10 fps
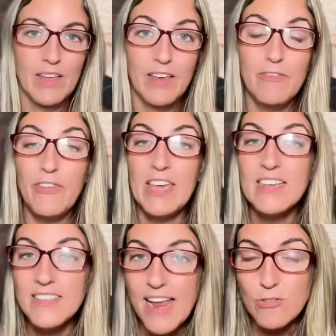Fia
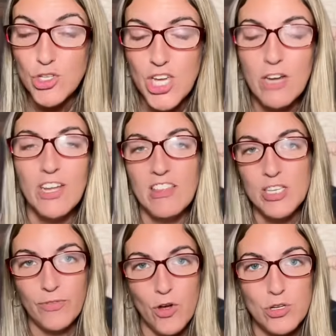is now sharing these
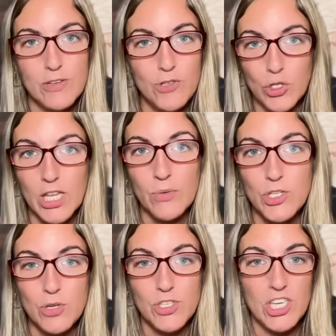photos of Julia when
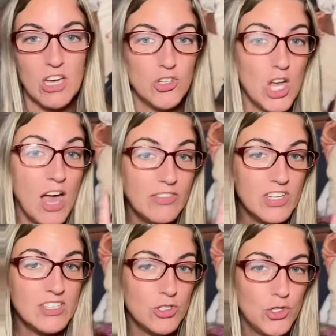she was a young child.
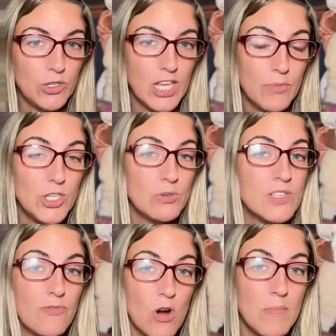This is Julia when she was
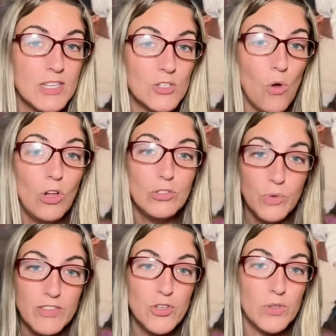4 months old
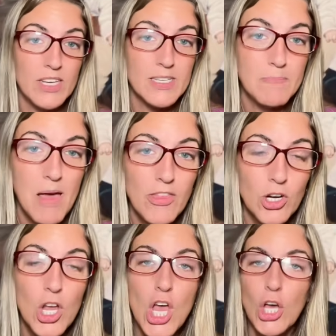with Julia's
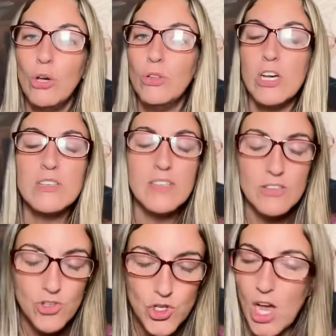mother, who looks
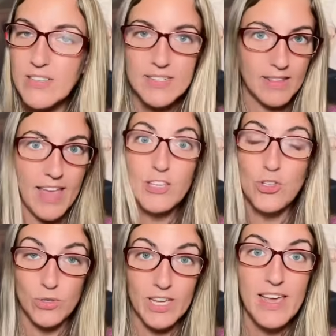just like
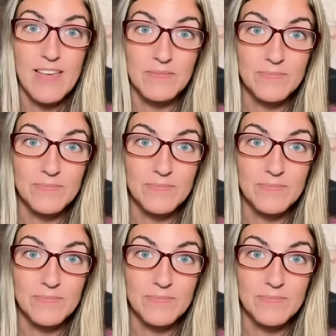Julia.